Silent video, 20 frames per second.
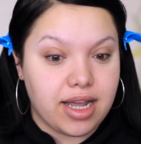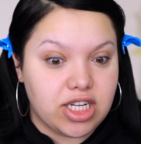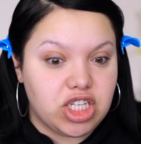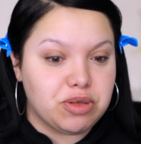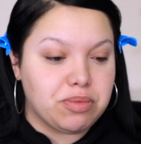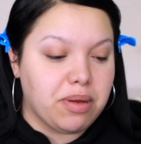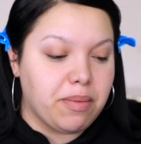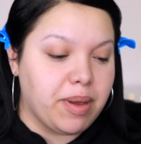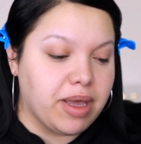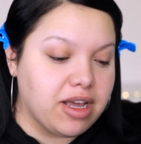I
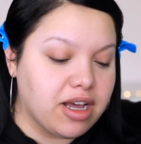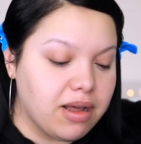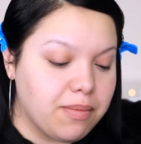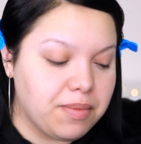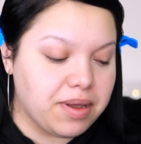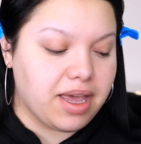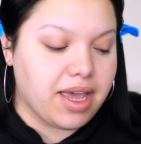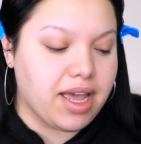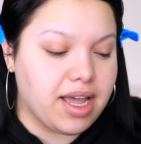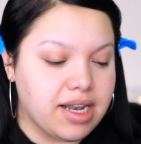do my
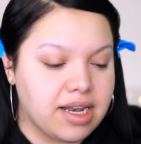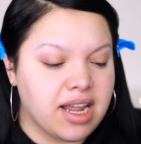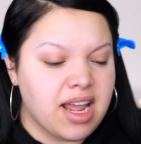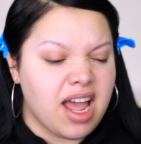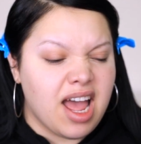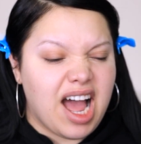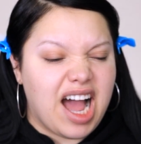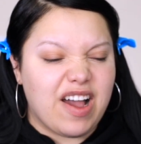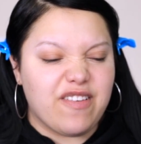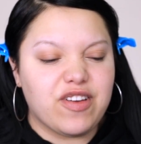makeup, and
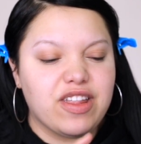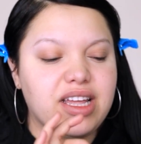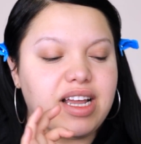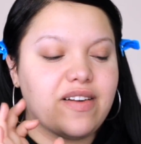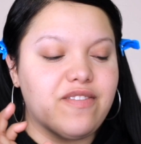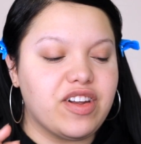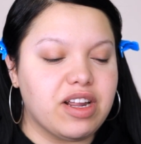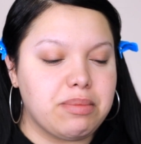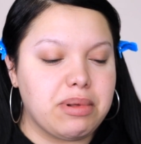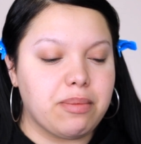I feel like
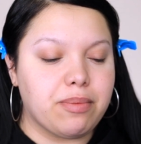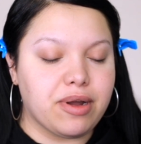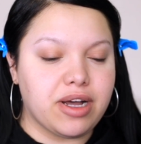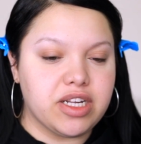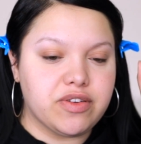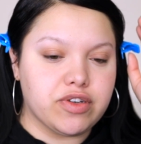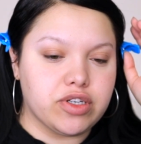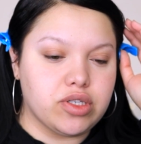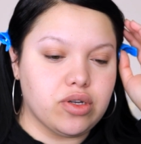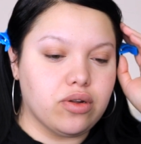I've done my
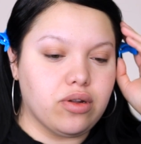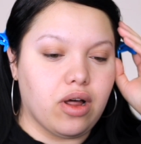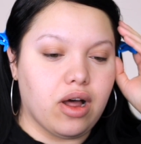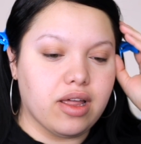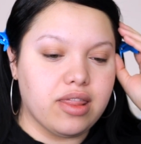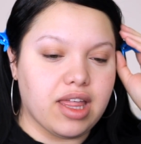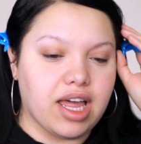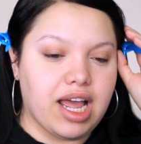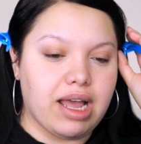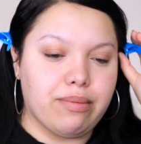brows for so
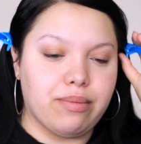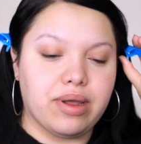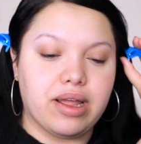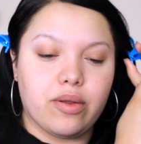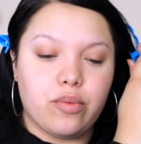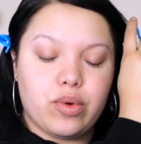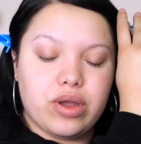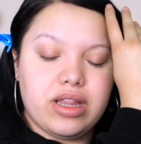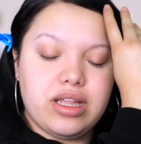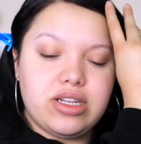long that I'm
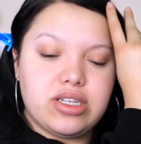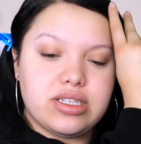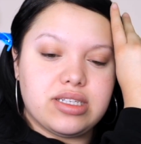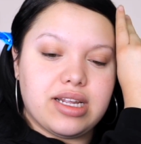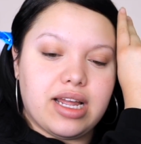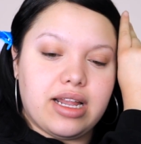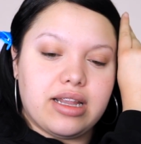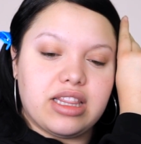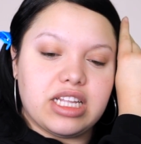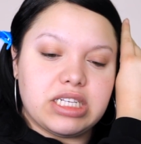really just
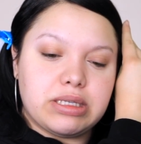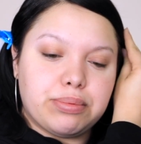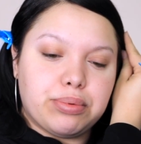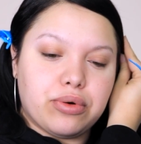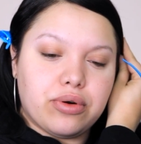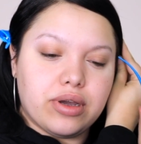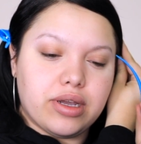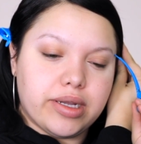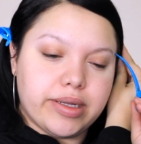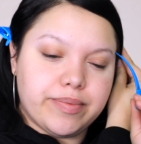at this
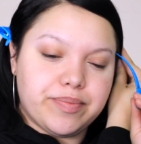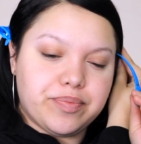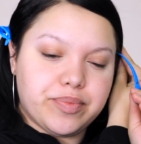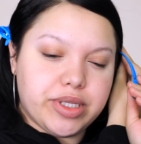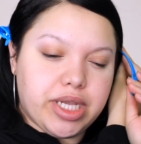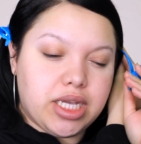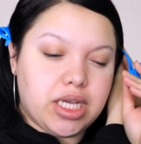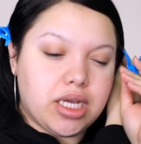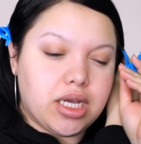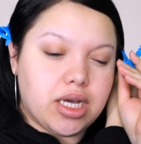point
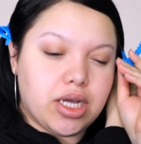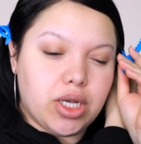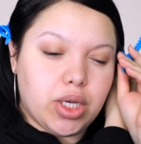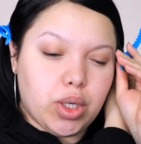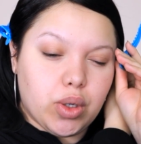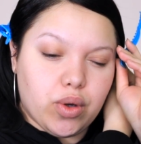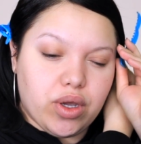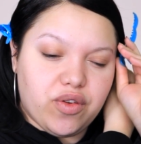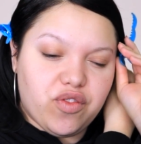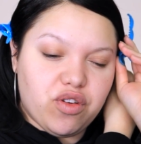
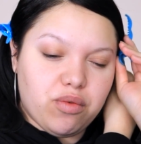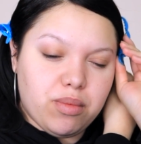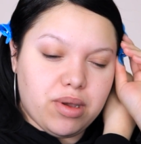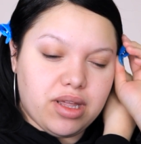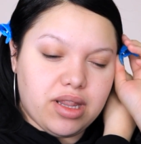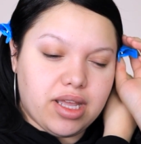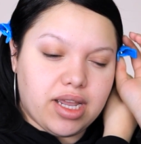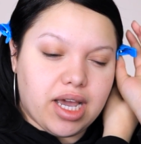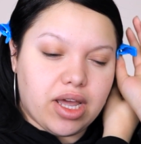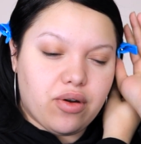annoyed from
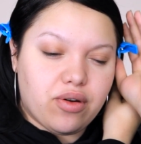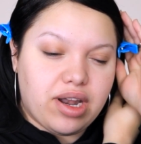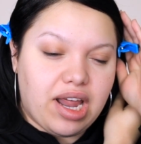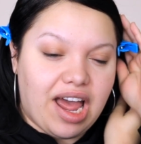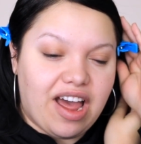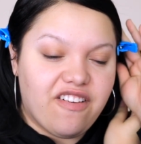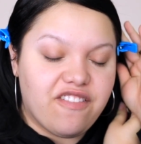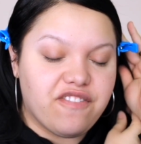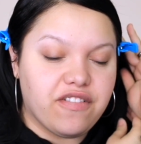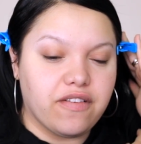it. Like, I don't
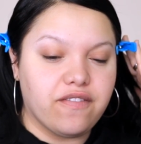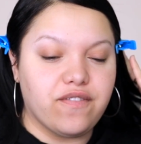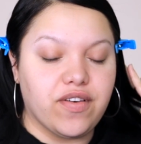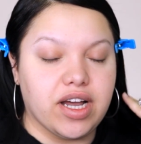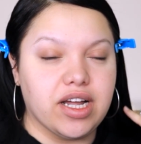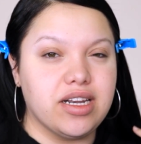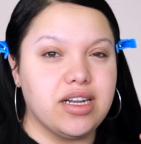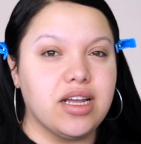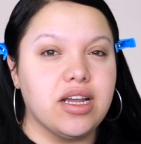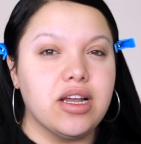have
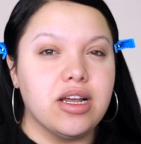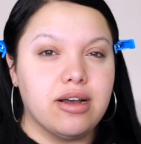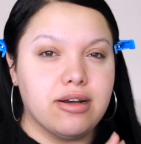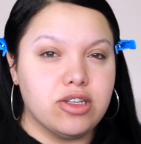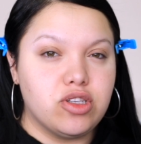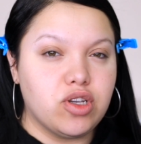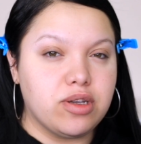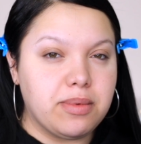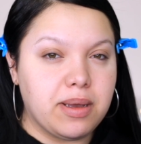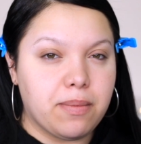fun
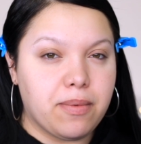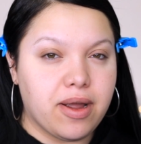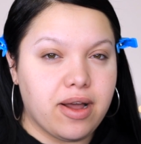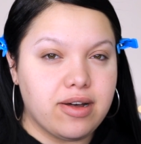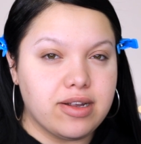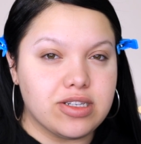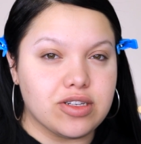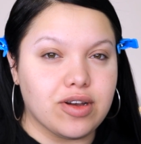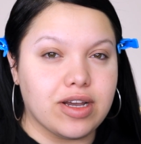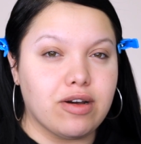doing my
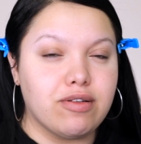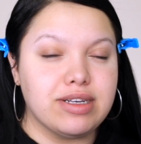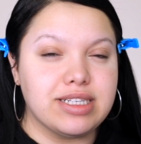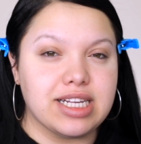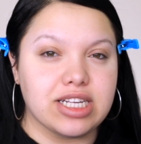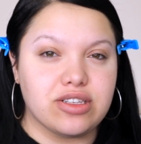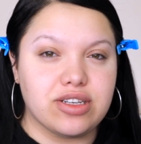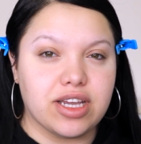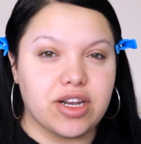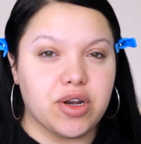brows, so I always
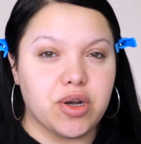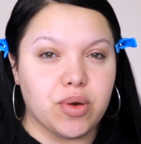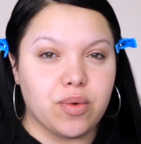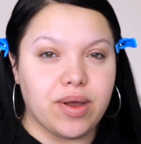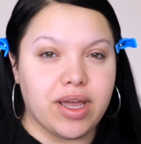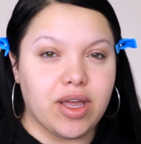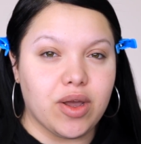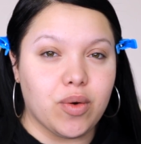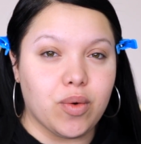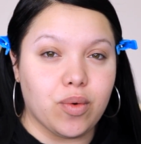like to get
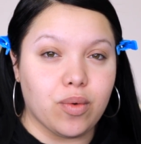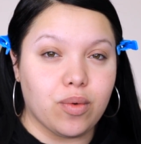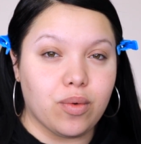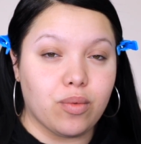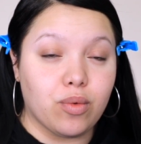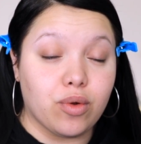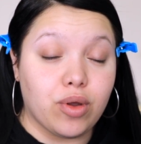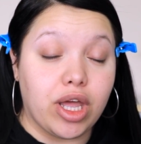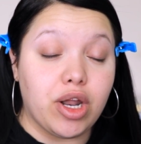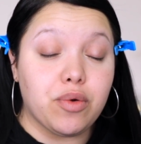away
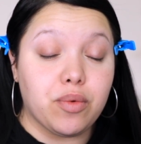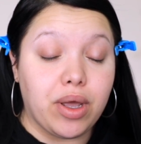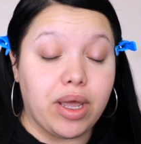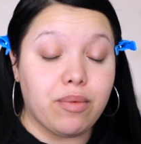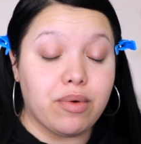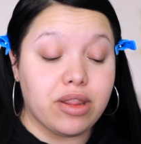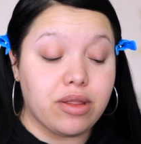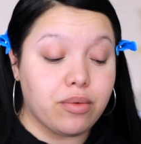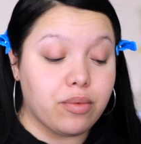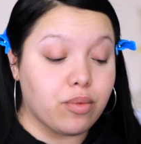
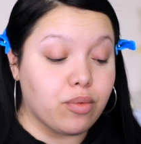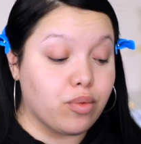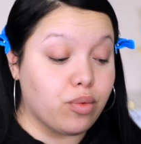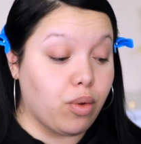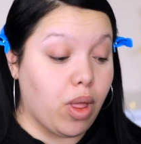with it.